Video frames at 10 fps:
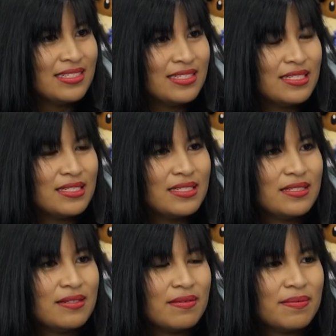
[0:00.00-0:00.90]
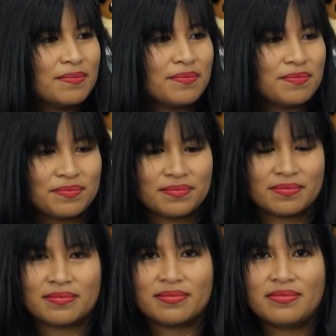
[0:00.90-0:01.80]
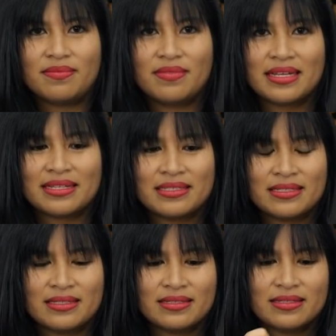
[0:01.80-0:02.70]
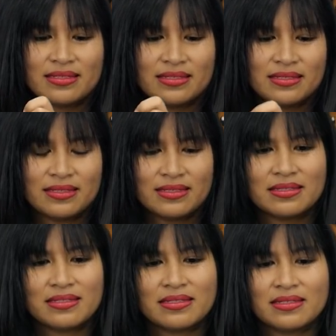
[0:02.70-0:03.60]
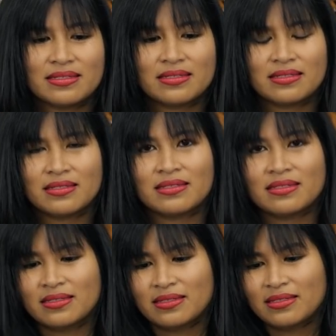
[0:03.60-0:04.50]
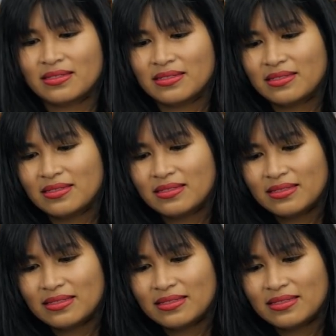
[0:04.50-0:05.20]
This person isn't speaking.